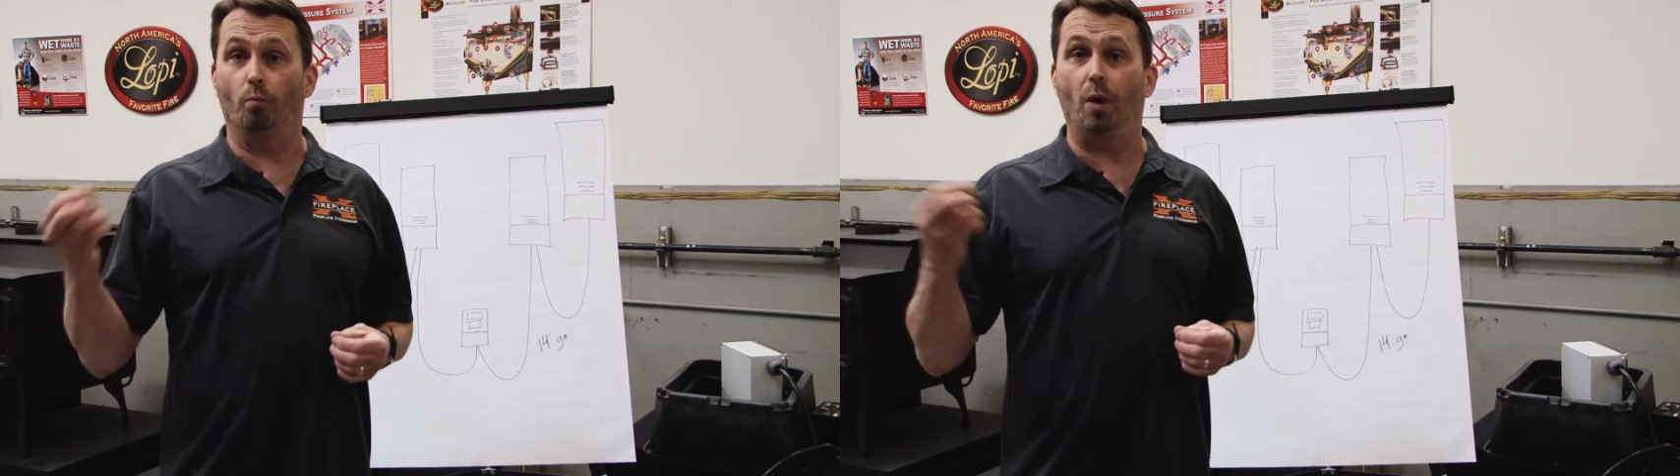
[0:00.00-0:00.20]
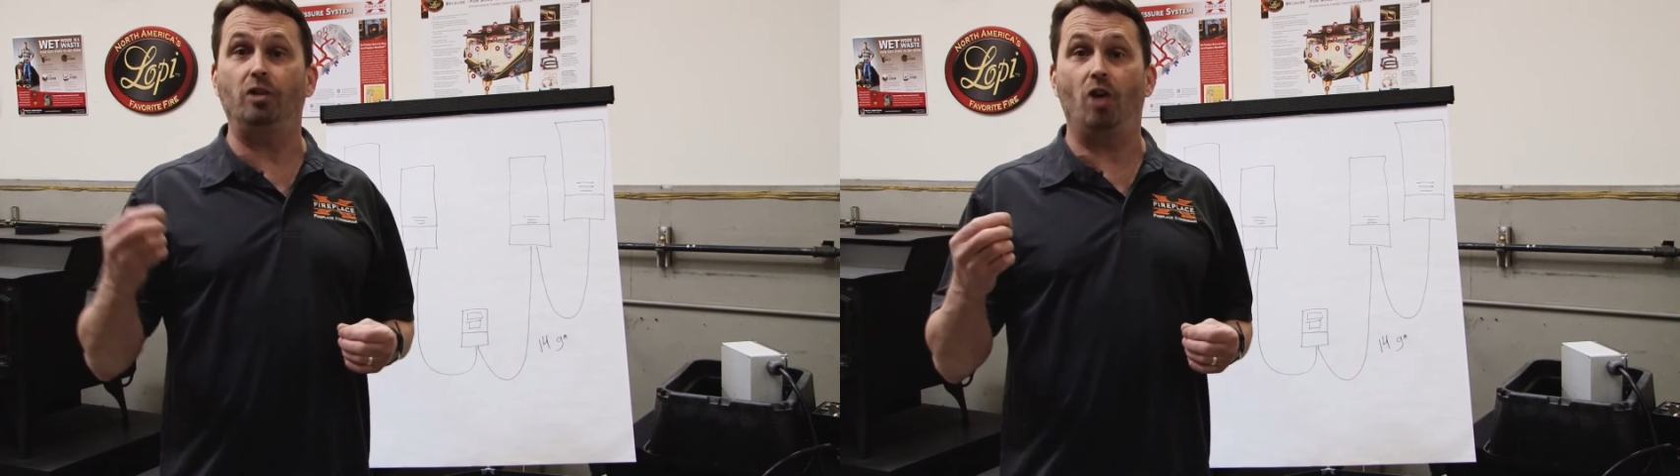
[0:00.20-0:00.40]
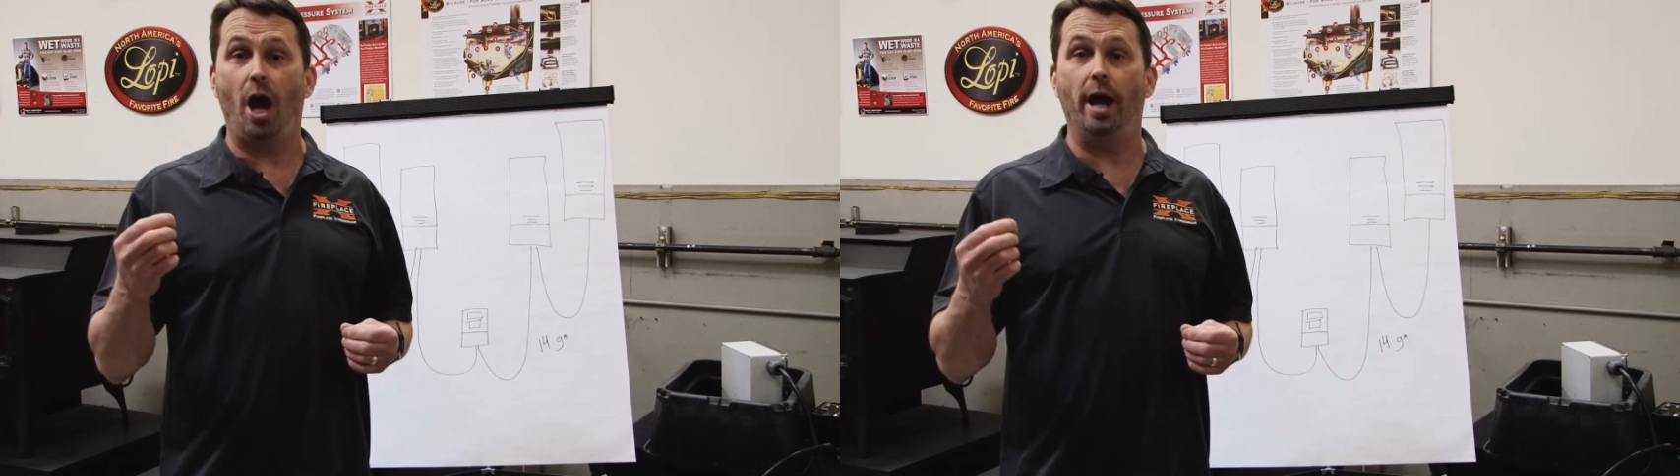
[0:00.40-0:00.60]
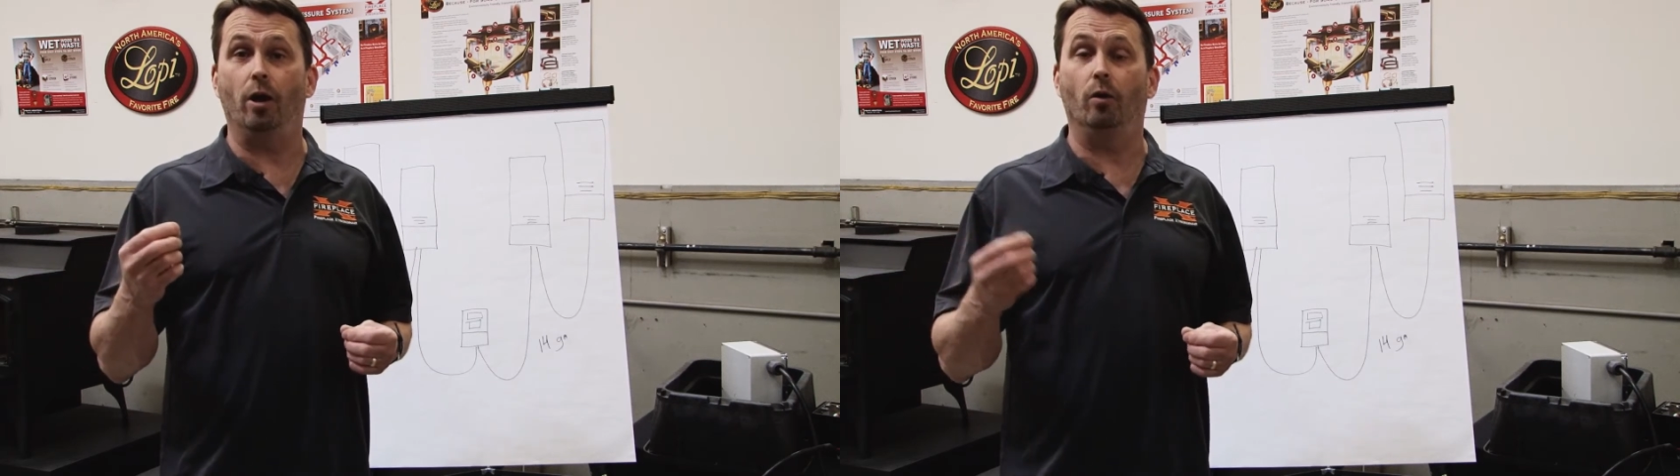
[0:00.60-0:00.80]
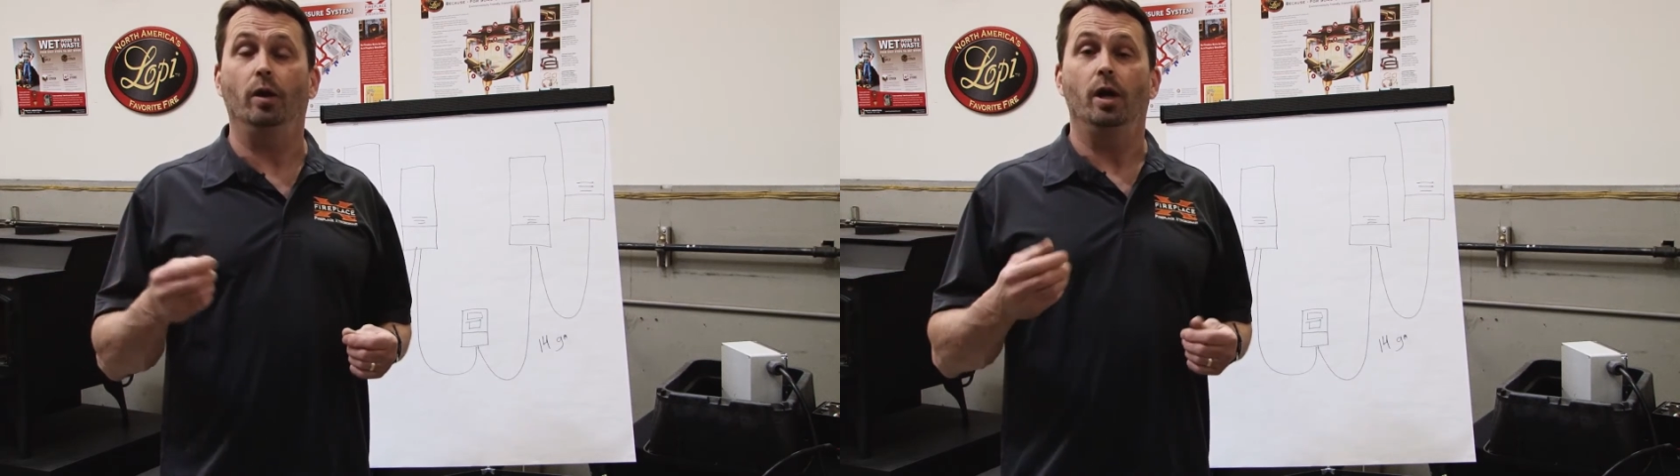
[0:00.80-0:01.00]
much
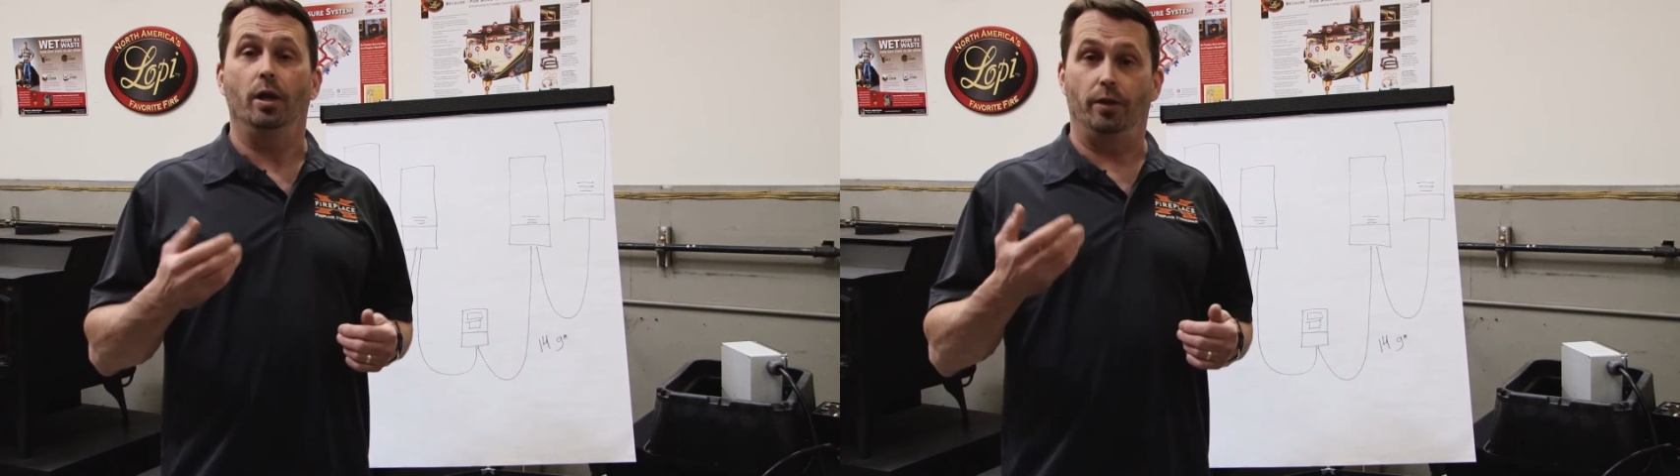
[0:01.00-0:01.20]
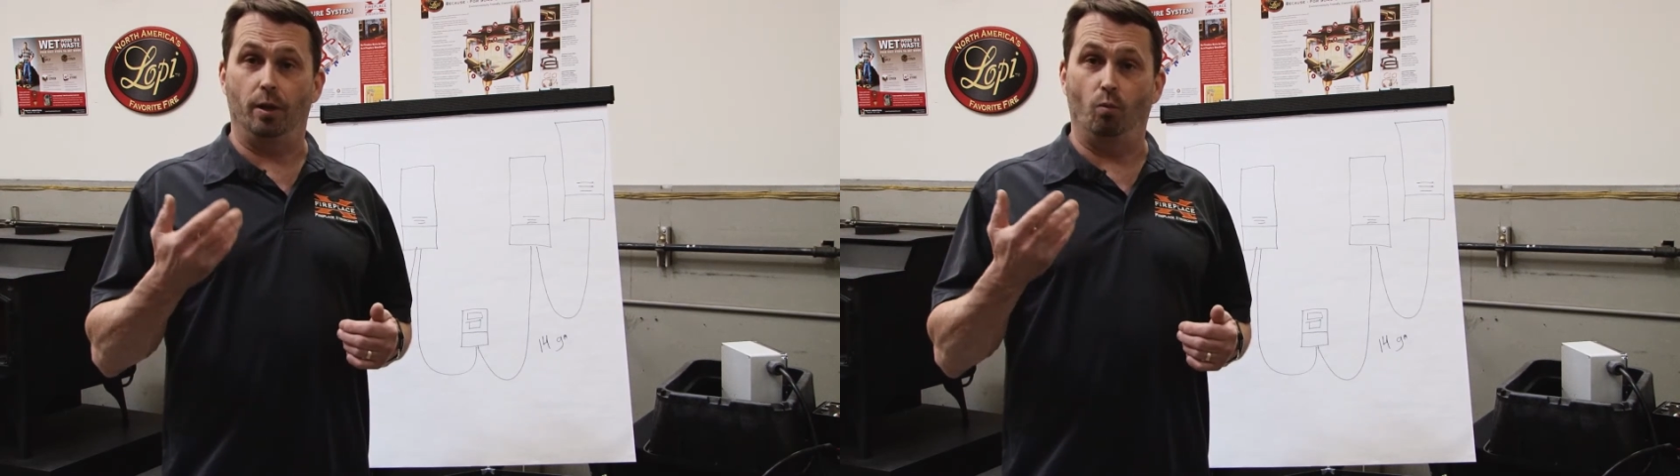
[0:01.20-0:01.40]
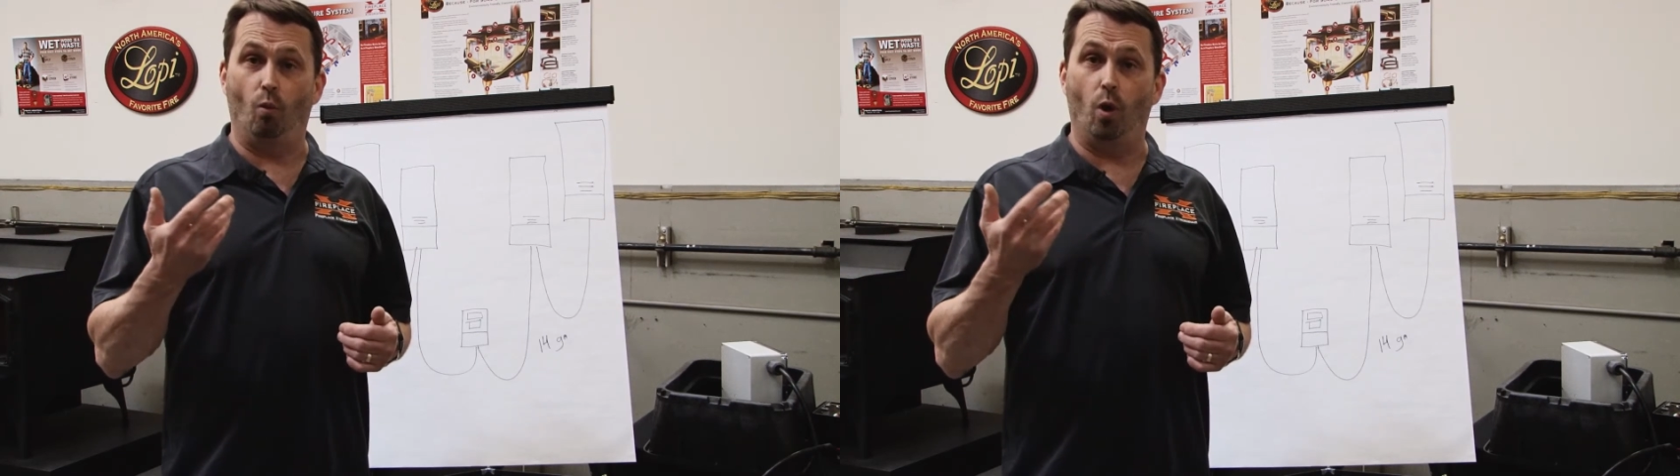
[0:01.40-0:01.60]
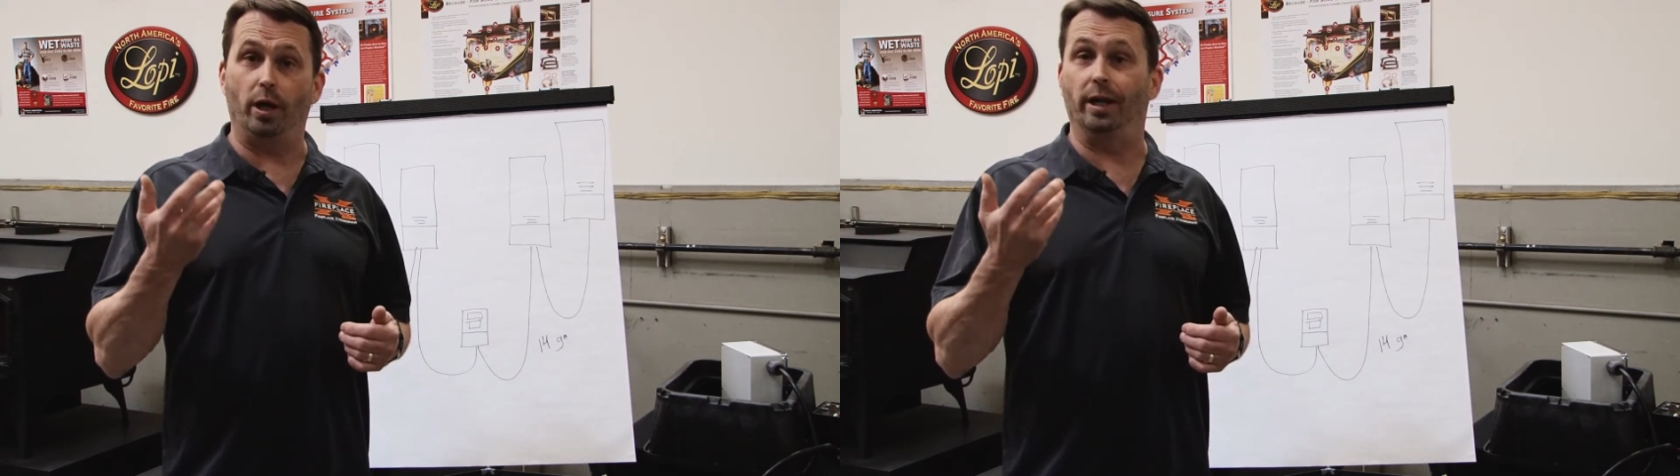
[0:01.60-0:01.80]
higher than what an